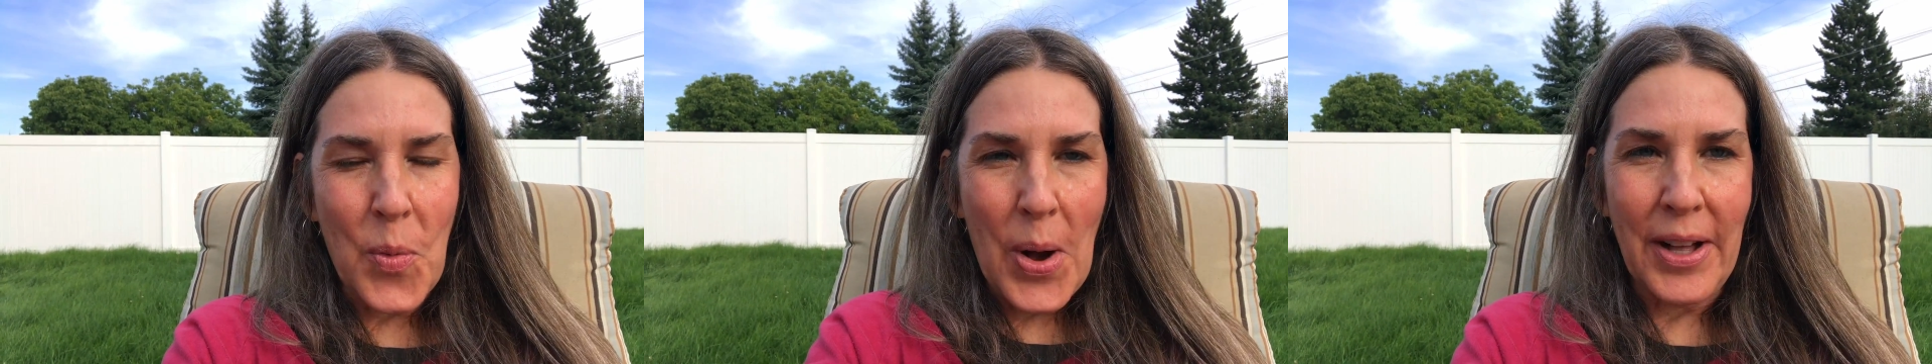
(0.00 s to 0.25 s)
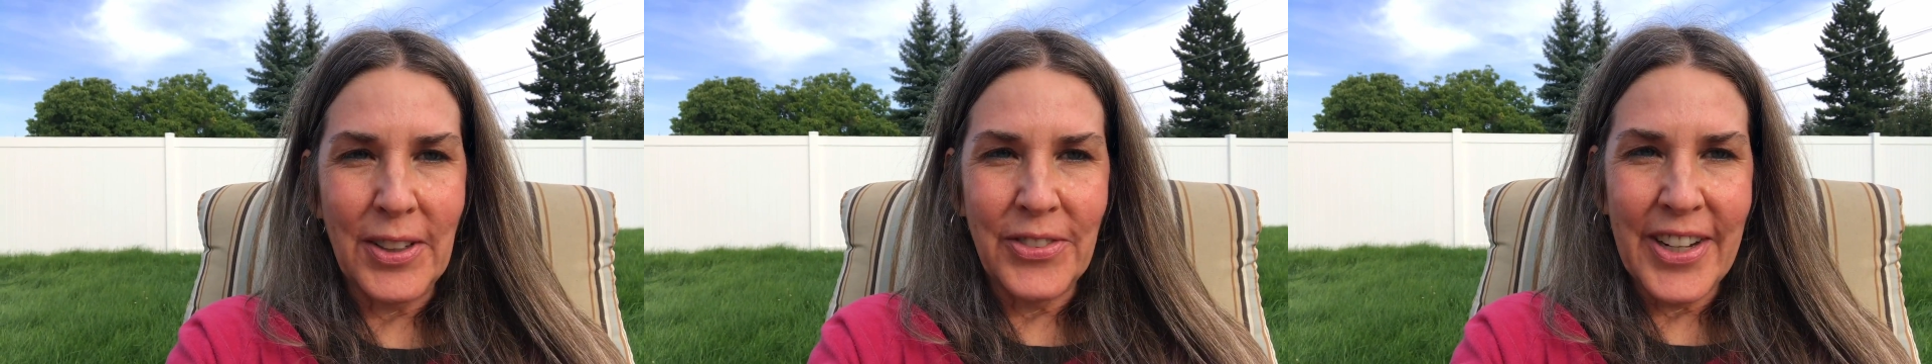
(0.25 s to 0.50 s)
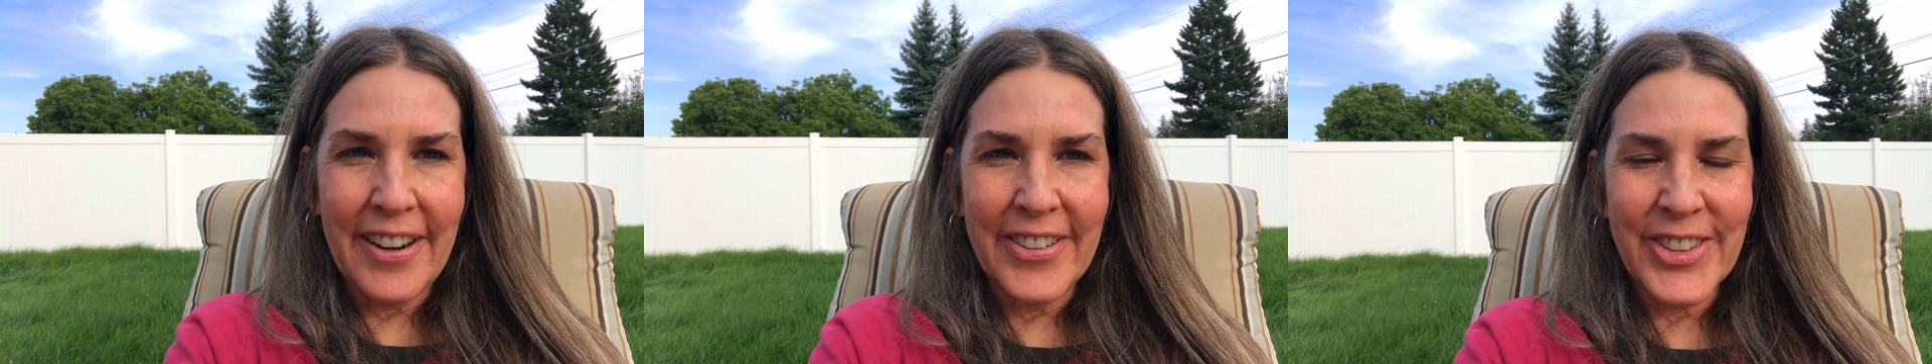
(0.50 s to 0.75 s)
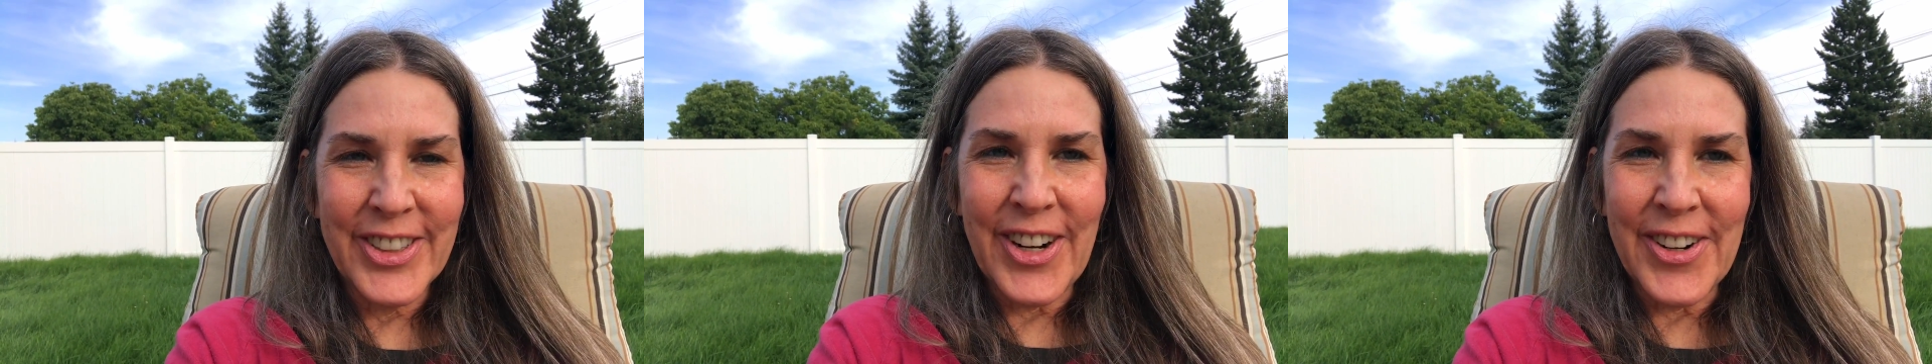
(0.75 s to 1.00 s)

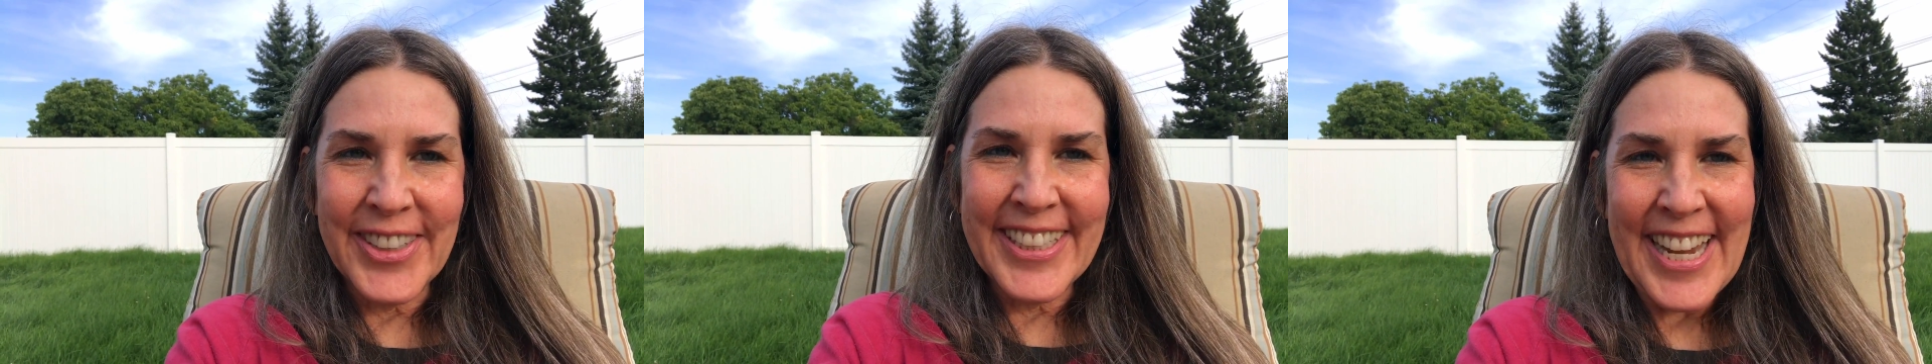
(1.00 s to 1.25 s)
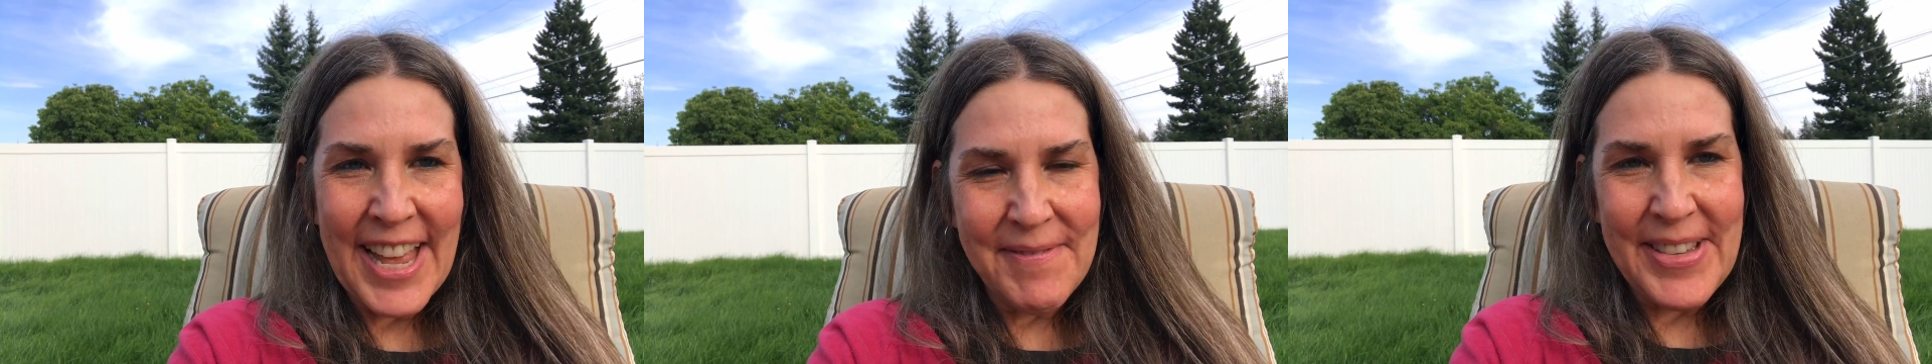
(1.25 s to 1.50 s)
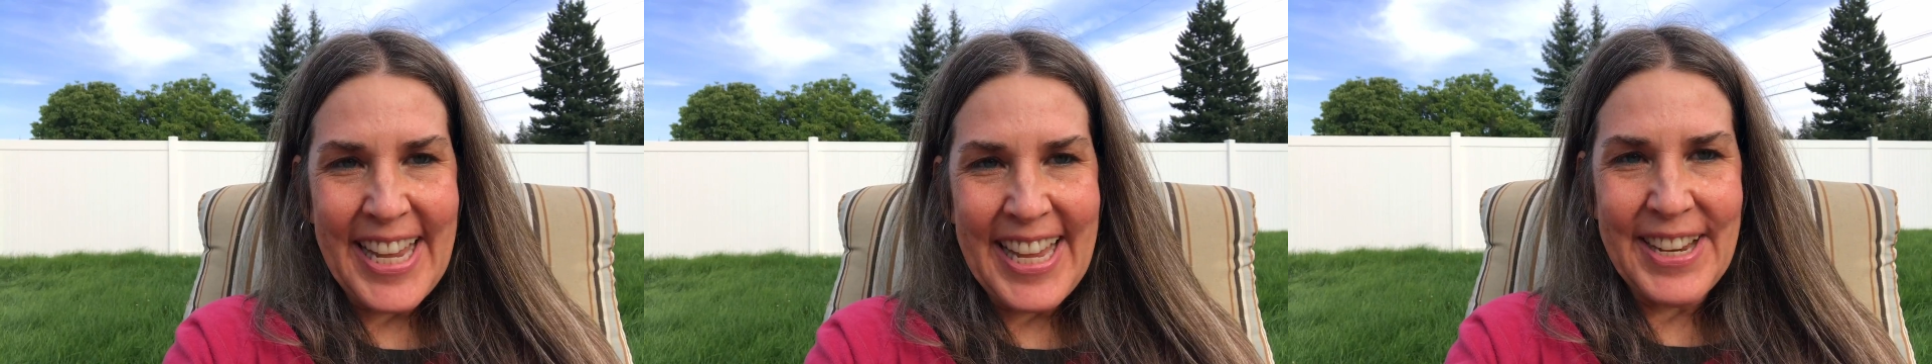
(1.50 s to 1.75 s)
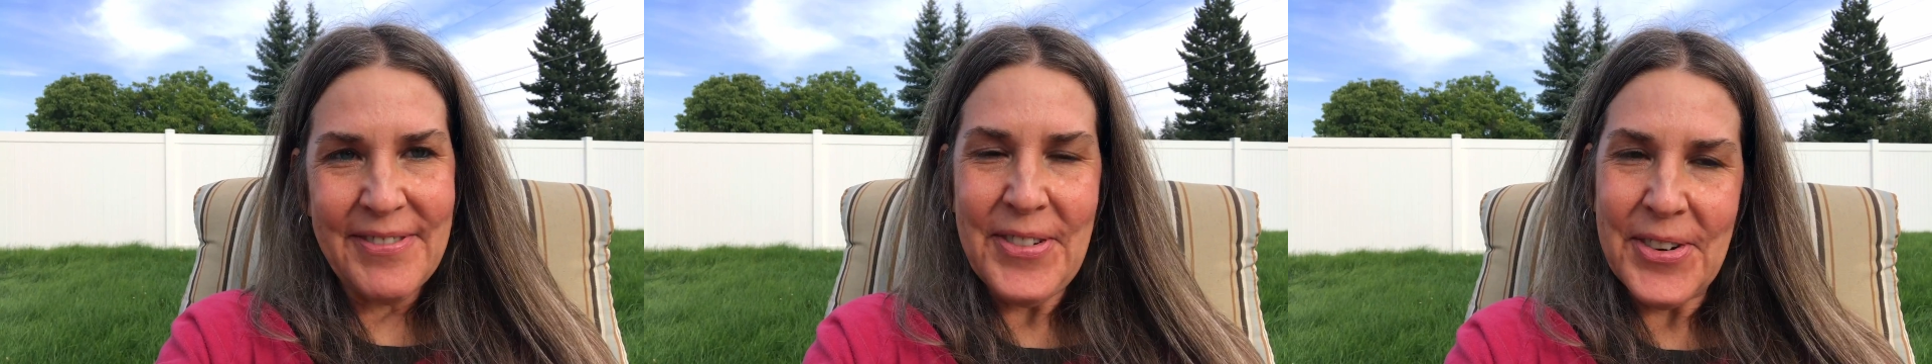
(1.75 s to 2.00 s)
wildflower garden
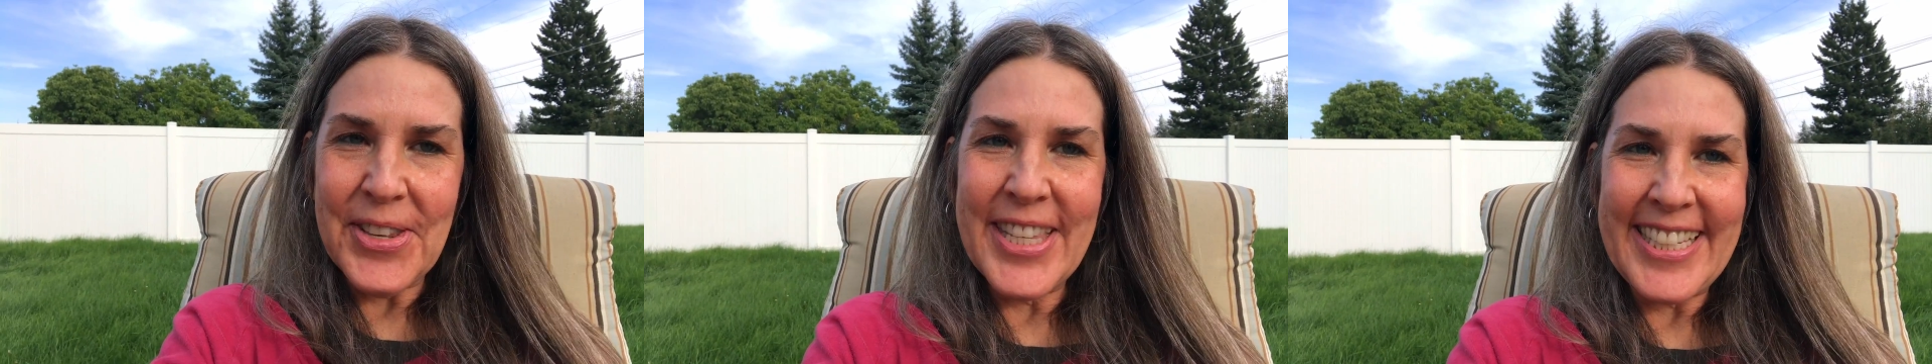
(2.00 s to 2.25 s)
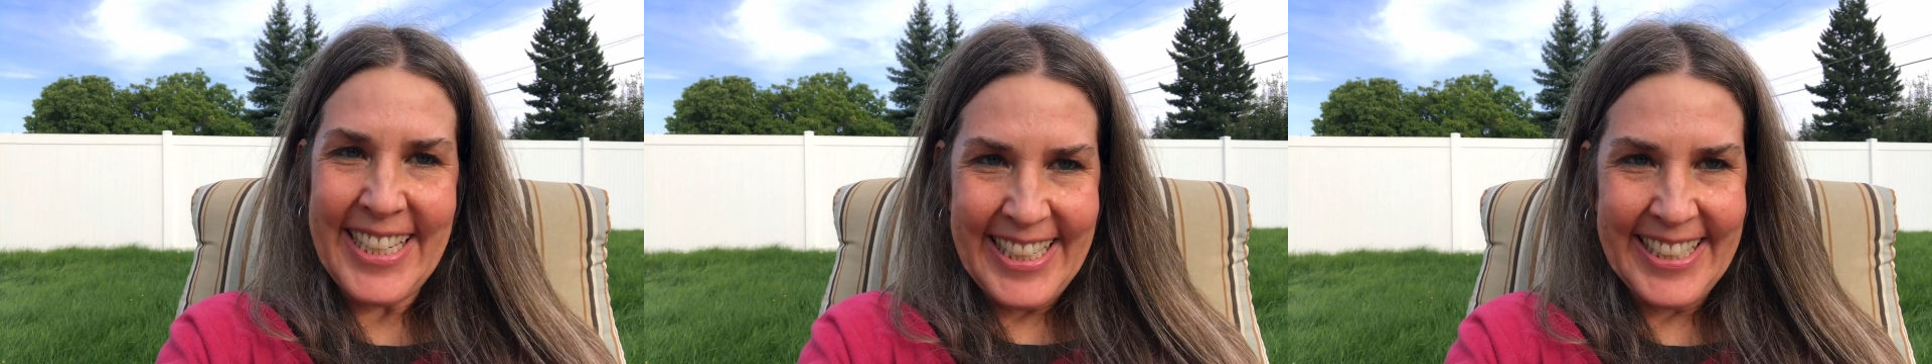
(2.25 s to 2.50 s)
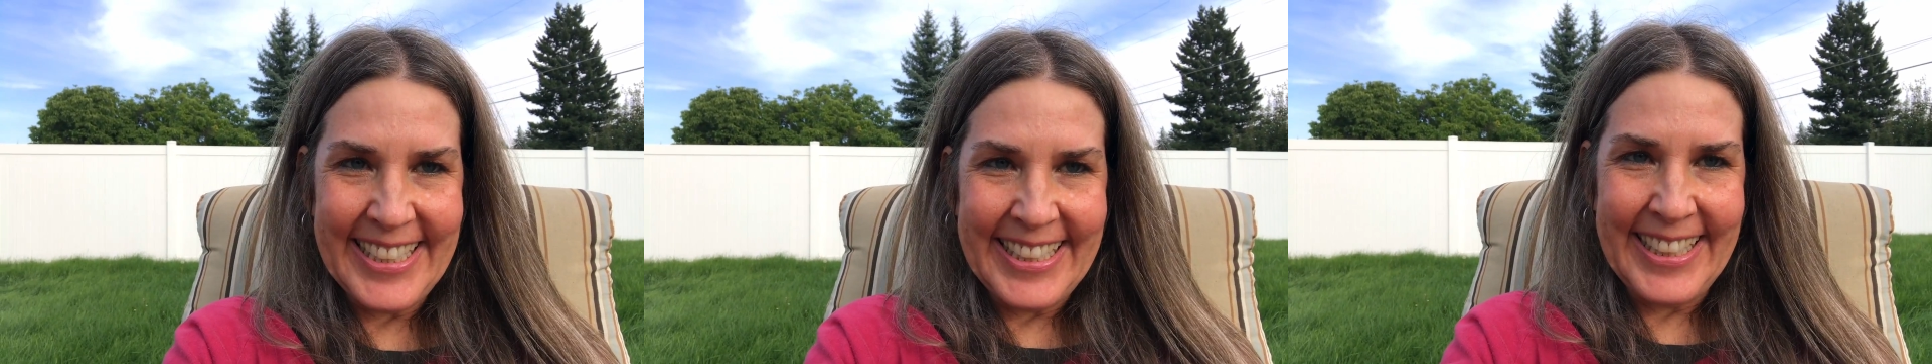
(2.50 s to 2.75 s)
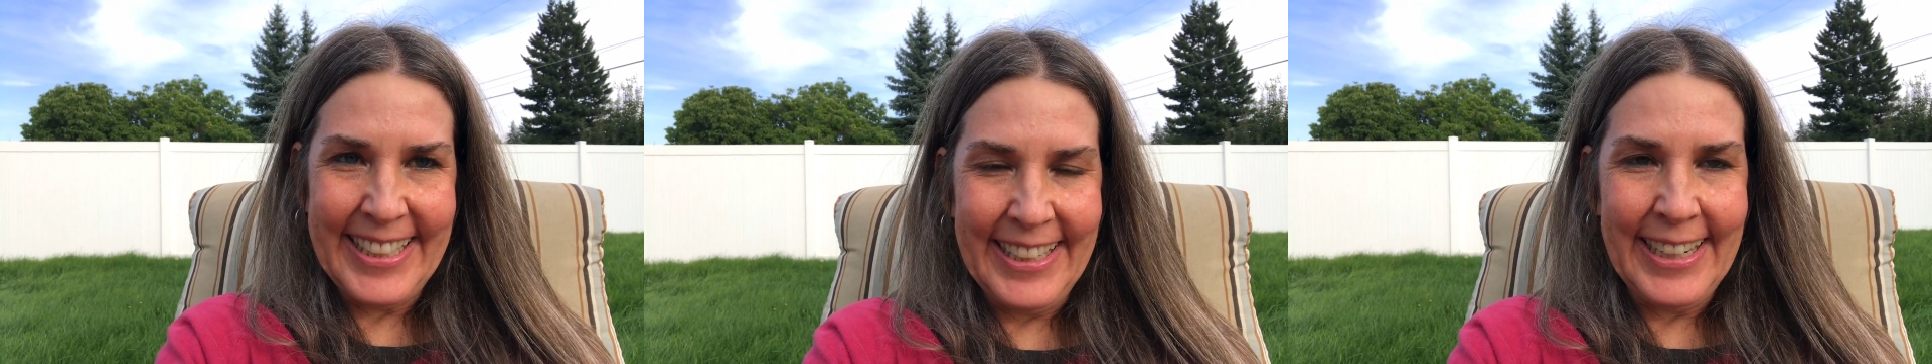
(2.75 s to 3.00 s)
update for the
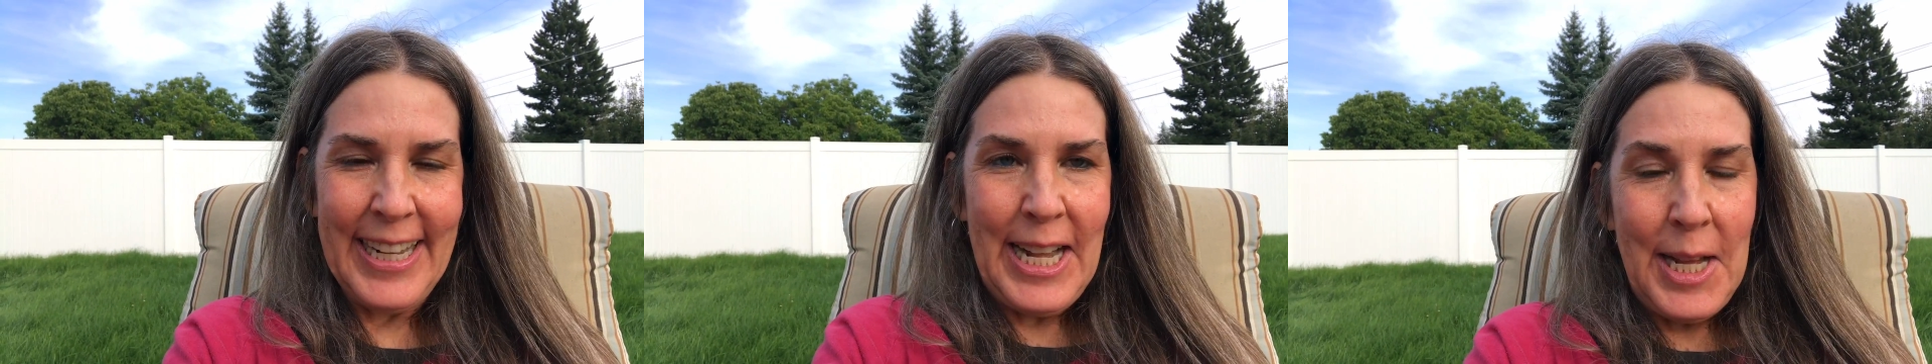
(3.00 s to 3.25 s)
season